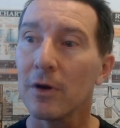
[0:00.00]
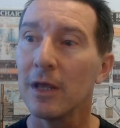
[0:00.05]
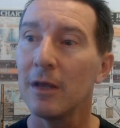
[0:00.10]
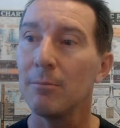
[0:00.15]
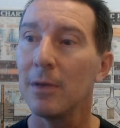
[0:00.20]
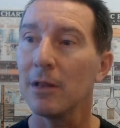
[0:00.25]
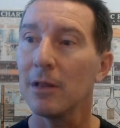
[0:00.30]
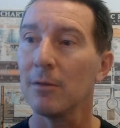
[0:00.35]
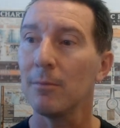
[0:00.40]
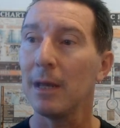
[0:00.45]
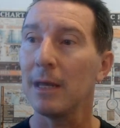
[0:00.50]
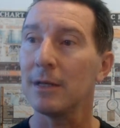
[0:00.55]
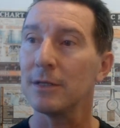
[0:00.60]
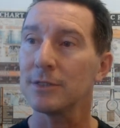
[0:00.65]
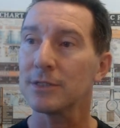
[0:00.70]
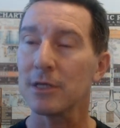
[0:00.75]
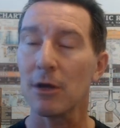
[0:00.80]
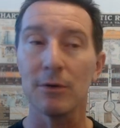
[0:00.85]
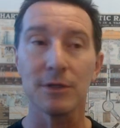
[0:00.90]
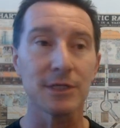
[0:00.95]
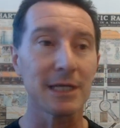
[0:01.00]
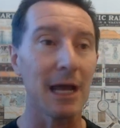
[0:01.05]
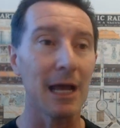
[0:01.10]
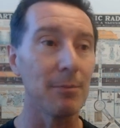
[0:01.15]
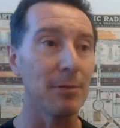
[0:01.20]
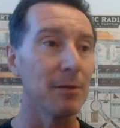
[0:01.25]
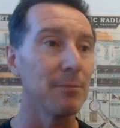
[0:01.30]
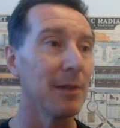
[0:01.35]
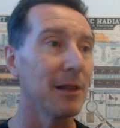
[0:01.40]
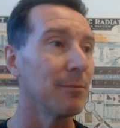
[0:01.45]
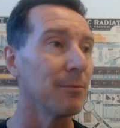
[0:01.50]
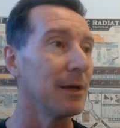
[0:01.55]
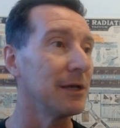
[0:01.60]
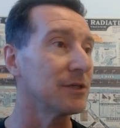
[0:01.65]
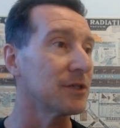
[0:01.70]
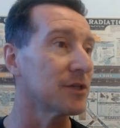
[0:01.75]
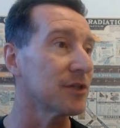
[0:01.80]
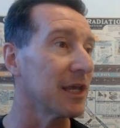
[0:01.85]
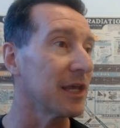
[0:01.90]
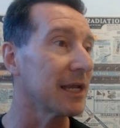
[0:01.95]
millimeters. So it's a couple of
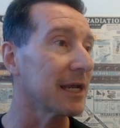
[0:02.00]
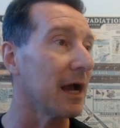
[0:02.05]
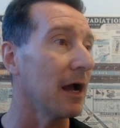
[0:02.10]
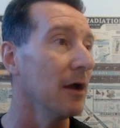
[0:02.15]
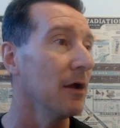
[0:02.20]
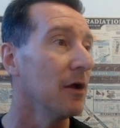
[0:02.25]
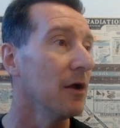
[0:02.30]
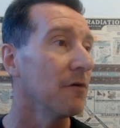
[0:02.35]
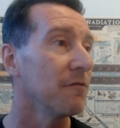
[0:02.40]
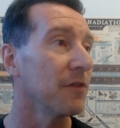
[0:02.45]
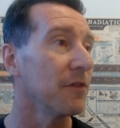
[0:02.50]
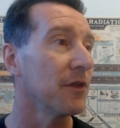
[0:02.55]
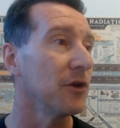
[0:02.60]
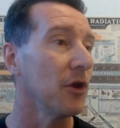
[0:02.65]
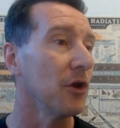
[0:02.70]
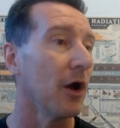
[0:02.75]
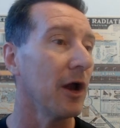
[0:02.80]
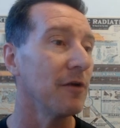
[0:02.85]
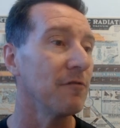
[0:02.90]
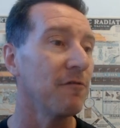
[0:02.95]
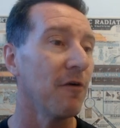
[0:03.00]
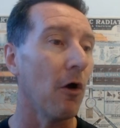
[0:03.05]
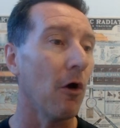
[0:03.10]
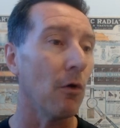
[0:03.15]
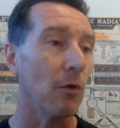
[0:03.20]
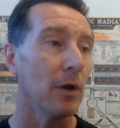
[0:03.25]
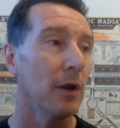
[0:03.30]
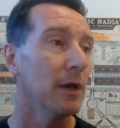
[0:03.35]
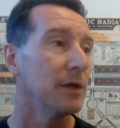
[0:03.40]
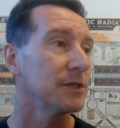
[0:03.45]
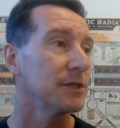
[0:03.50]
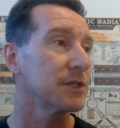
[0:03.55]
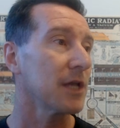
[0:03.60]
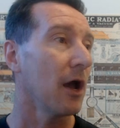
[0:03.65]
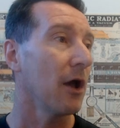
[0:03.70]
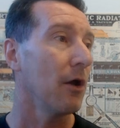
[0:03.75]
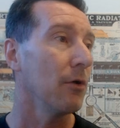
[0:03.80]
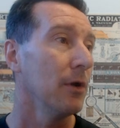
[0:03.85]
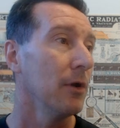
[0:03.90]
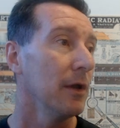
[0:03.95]
millimeters thicker for the 9 volt.
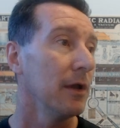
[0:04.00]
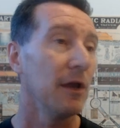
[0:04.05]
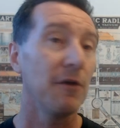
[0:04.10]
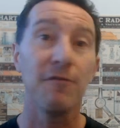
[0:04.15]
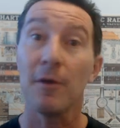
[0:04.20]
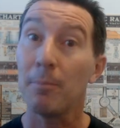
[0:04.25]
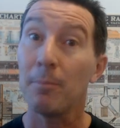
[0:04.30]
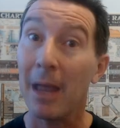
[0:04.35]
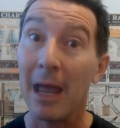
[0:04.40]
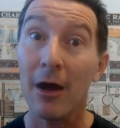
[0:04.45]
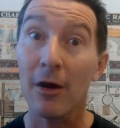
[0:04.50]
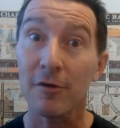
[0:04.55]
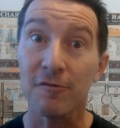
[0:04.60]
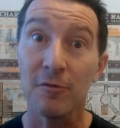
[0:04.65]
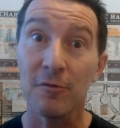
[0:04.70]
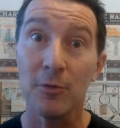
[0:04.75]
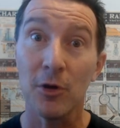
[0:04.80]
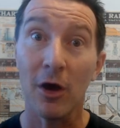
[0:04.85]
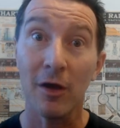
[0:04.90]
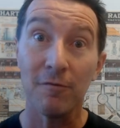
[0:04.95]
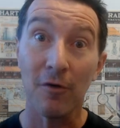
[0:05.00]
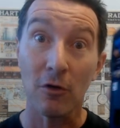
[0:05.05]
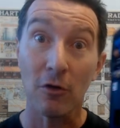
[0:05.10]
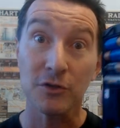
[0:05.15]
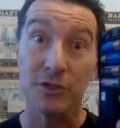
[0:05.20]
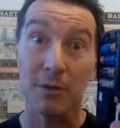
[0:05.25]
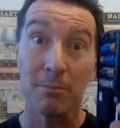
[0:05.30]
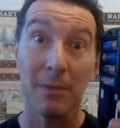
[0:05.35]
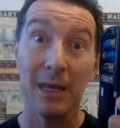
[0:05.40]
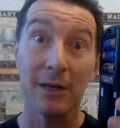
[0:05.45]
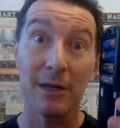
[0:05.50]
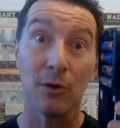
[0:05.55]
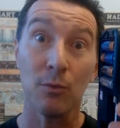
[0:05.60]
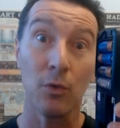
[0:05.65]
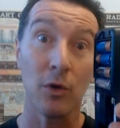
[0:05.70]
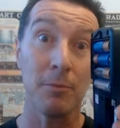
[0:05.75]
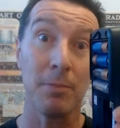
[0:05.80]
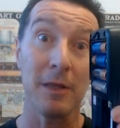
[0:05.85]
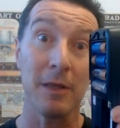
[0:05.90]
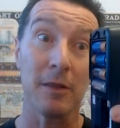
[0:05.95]
So if you powered it from 9 volts, the meter
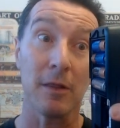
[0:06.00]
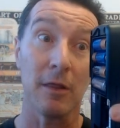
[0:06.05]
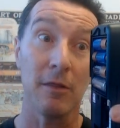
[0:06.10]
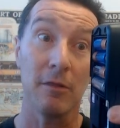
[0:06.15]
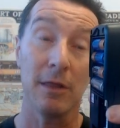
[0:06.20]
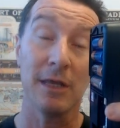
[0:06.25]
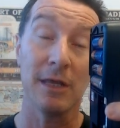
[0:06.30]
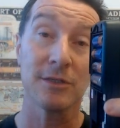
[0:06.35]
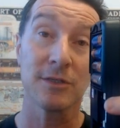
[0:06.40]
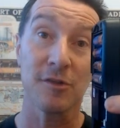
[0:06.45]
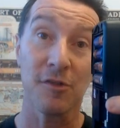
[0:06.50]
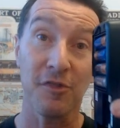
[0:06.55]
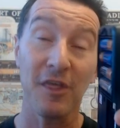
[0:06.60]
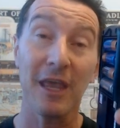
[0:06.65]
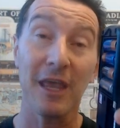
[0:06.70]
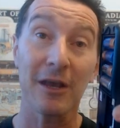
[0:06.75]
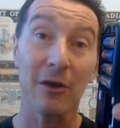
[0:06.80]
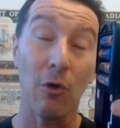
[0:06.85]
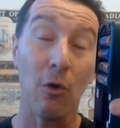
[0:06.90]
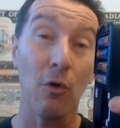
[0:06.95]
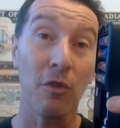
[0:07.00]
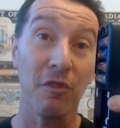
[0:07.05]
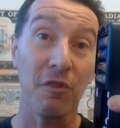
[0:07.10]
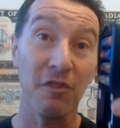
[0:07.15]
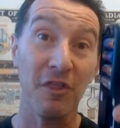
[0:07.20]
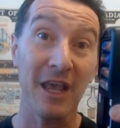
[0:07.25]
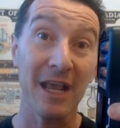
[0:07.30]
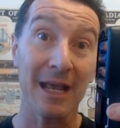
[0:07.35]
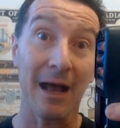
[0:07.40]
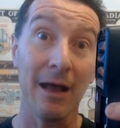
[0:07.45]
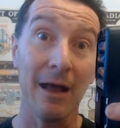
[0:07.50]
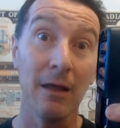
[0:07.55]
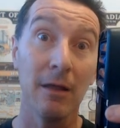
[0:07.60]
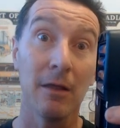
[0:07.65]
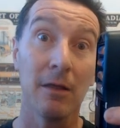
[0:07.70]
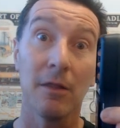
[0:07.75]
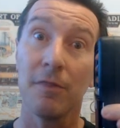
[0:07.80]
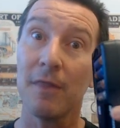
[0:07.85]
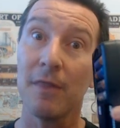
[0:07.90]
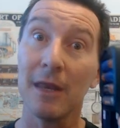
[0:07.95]
would be as thick or thicker
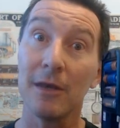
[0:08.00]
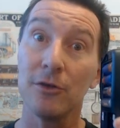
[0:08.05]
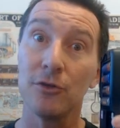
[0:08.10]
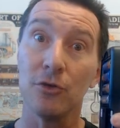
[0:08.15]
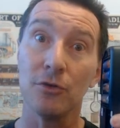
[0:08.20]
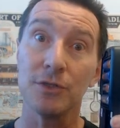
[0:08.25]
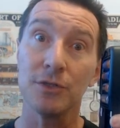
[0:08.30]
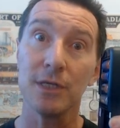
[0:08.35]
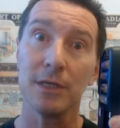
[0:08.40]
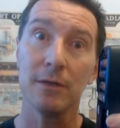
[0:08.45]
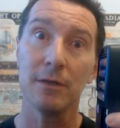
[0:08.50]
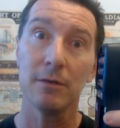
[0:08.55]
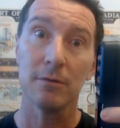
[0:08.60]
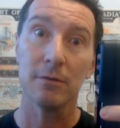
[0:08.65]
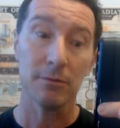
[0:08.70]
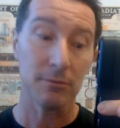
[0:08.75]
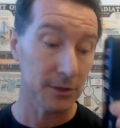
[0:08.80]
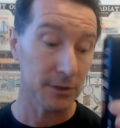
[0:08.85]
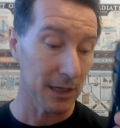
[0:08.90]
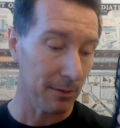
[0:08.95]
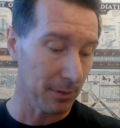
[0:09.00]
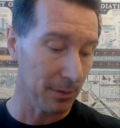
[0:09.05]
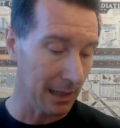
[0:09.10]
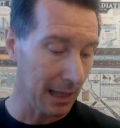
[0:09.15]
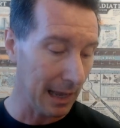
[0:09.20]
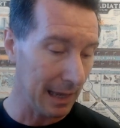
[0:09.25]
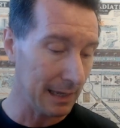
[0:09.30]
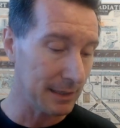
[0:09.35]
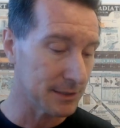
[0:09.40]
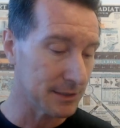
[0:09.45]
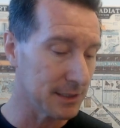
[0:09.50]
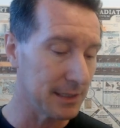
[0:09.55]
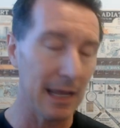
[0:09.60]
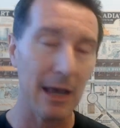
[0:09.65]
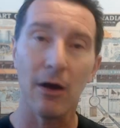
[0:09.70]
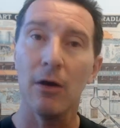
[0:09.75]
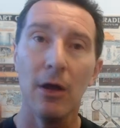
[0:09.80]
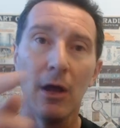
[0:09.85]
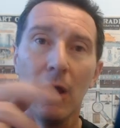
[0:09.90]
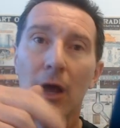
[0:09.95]
than using AA's.
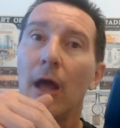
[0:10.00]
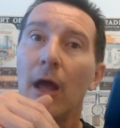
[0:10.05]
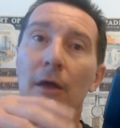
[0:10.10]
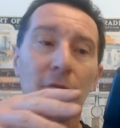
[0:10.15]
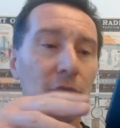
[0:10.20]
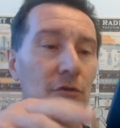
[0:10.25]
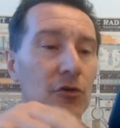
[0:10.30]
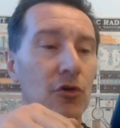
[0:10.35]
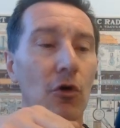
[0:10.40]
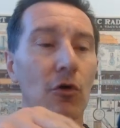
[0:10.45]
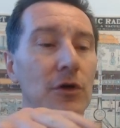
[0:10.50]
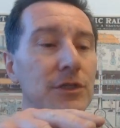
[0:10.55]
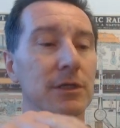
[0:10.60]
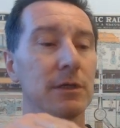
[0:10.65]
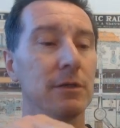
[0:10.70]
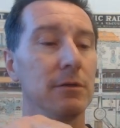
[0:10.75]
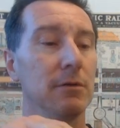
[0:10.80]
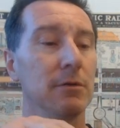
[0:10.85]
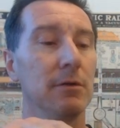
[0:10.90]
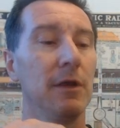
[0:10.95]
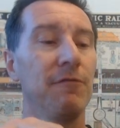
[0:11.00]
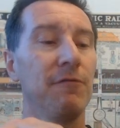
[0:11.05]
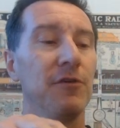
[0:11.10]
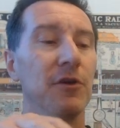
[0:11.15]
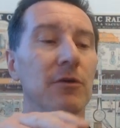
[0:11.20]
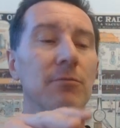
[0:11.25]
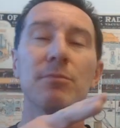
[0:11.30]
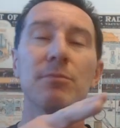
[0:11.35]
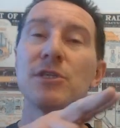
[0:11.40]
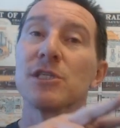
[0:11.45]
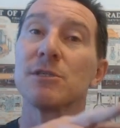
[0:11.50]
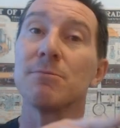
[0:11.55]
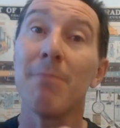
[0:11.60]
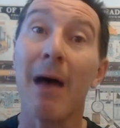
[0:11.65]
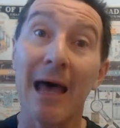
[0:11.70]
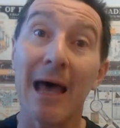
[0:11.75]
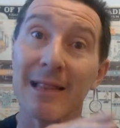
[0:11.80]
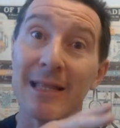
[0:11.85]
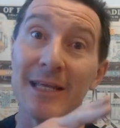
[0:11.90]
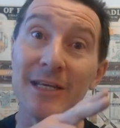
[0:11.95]
Now, of course, if you
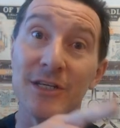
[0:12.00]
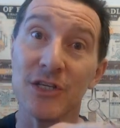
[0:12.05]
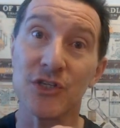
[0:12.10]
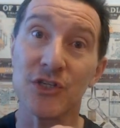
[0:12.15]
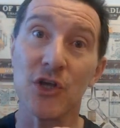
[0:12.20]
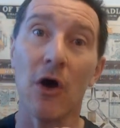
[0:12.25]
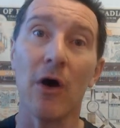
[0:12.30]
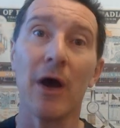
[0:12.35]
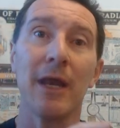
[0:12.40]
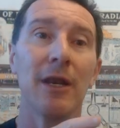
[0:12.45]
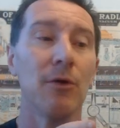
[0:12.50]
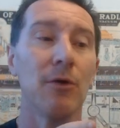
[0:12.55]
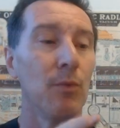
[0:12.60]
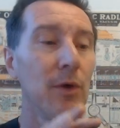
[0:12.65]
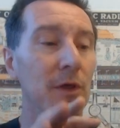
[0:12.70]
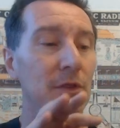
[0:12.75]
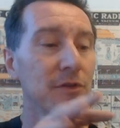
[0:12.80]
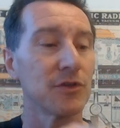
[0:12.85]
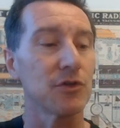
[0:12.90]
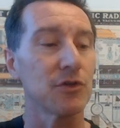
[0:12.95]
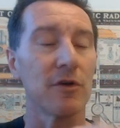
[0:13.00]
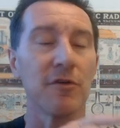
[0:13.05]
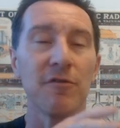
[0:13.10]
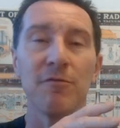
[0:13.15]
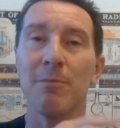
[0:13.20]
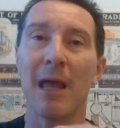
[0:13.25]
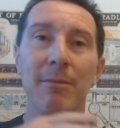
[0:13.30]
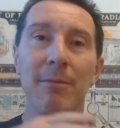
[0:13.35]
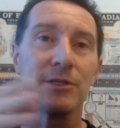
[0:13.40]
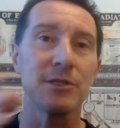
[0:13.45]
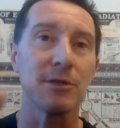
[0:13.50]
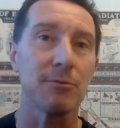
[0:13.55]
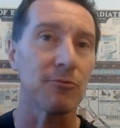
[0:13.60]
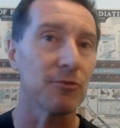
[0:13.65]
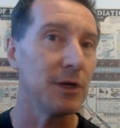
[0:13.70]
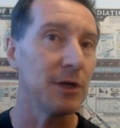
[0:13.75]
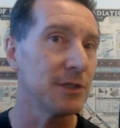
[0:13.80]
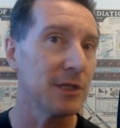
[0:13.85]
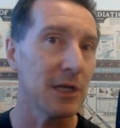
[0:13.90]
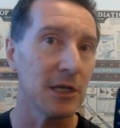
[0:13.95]
smartly design it with sort of maybe some
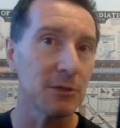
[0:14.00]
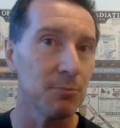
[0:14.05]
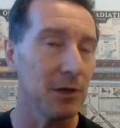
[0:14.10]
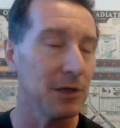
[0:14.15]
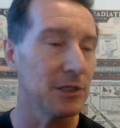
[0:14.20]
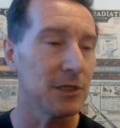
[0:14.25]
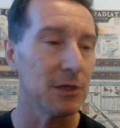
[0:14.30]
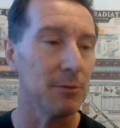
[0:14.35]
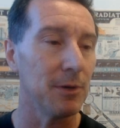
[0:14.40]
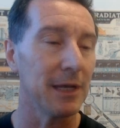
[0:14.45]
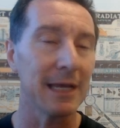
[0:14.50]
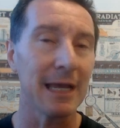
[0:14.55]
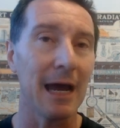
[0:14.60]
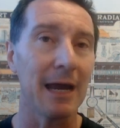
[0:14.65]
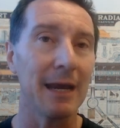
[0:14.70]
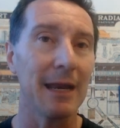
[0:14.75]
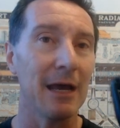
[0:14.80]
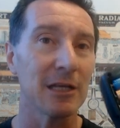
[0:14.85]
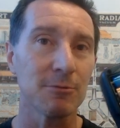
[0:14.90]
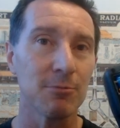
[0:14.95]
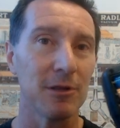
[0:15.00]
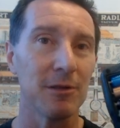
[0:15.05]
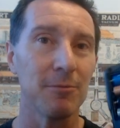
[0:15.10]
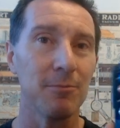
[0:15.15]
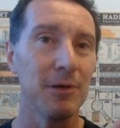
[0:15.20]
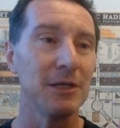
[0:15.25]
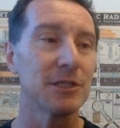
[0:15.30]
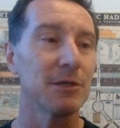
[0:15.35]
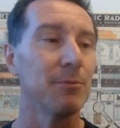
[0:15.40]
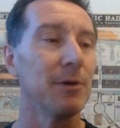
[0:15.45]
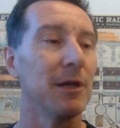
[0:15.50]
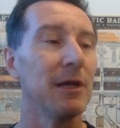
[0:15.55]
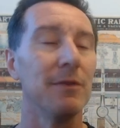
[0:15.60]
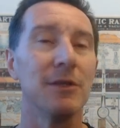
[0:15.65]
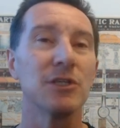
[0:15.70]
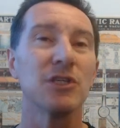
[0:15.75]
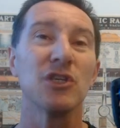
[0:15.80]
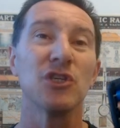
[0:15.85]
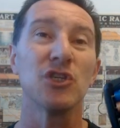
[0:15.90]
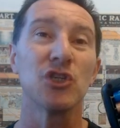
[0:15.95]
recessed PCB cutouts, but the PCB in
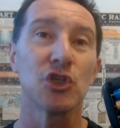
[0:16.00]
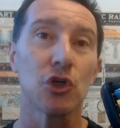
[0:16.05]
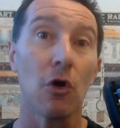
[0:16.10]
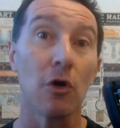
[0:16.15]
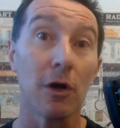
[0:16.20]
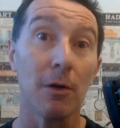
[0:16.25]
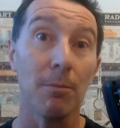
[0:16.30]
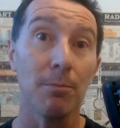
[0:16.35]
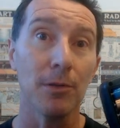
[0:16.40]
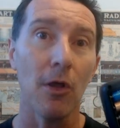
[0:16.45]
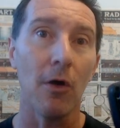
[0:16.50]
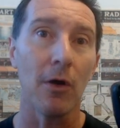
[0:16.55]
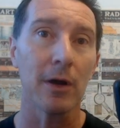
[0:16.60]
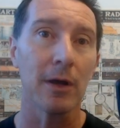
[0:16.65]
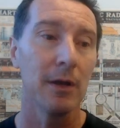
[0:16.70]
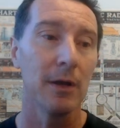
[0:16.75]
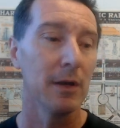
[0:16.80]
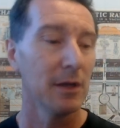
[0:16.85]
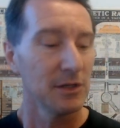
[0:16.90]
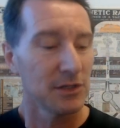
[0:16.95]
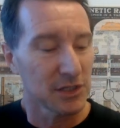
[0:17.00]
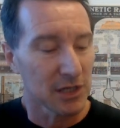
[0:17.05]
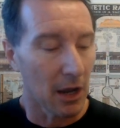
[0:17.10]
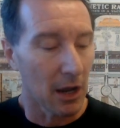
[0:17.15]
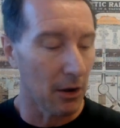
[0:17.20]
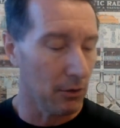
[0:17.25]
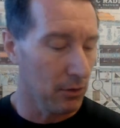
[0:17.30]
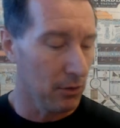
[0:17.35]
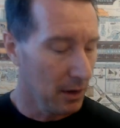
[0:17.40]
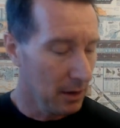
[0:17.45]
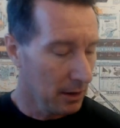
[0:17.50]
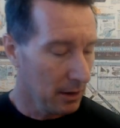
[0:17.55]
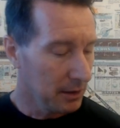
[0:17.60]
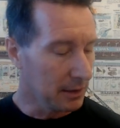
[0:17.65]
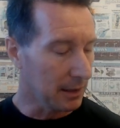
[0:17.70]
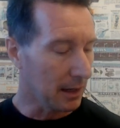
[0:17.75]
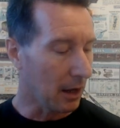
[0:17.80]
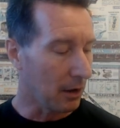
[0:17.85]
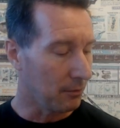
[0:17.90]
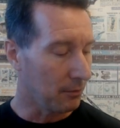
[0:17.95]
this is chock-a-block. So,
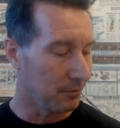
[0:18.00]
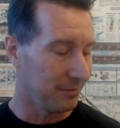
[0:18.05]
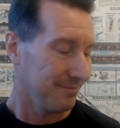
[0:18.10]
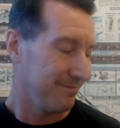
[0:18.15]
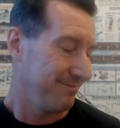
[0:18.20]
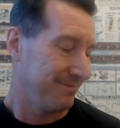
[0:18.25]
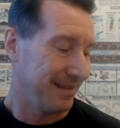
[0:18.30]
you know,